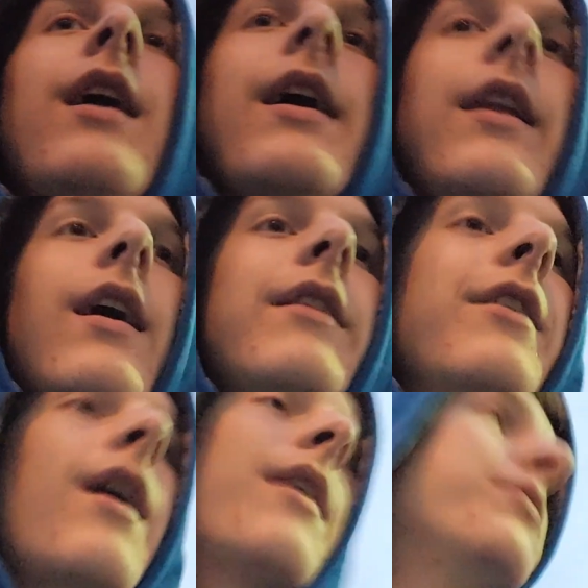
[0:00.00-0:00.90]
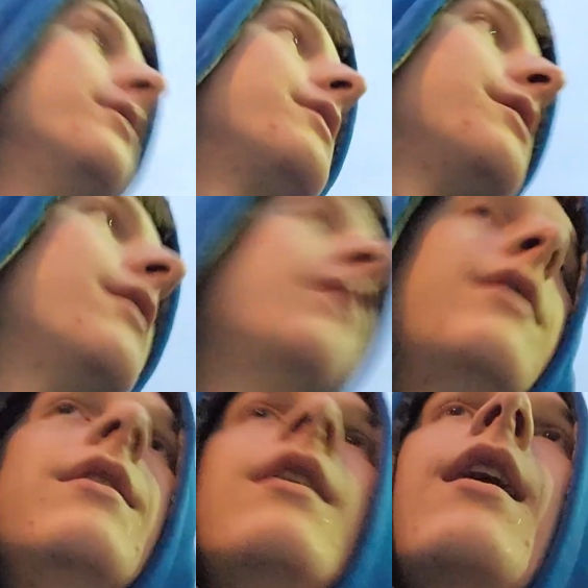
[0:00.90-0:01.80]
and I was
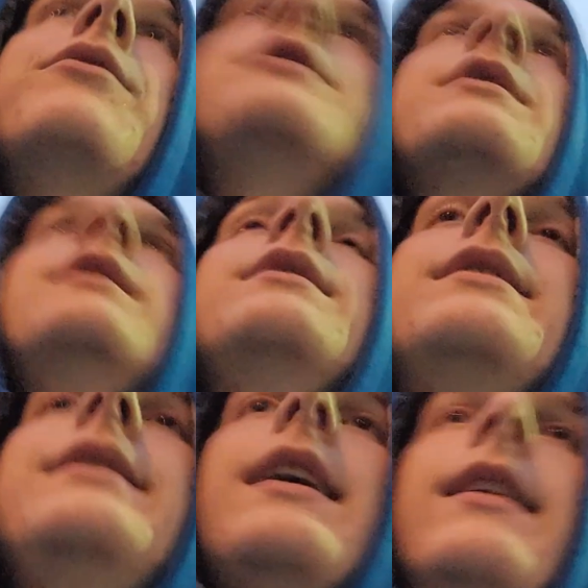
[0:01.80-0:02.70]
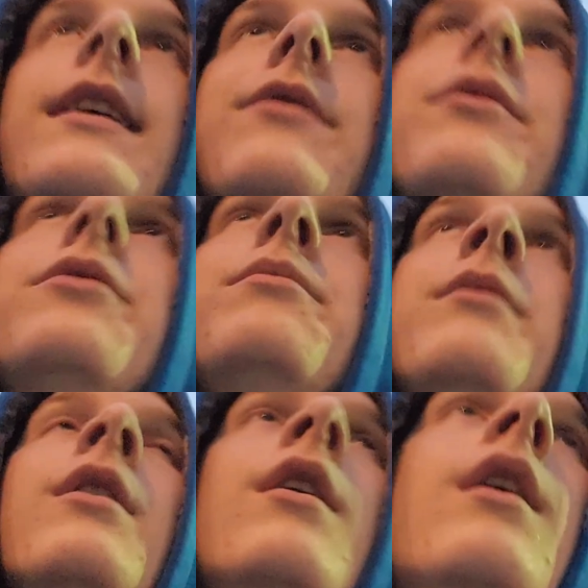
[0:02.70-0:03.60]
in standing
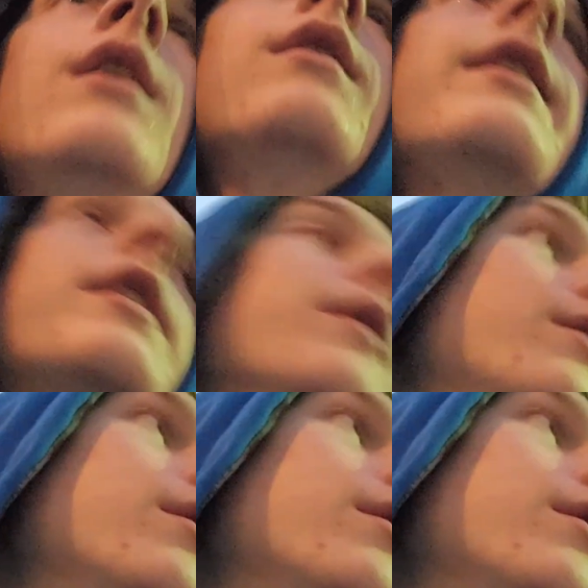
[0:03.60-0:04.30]
room, like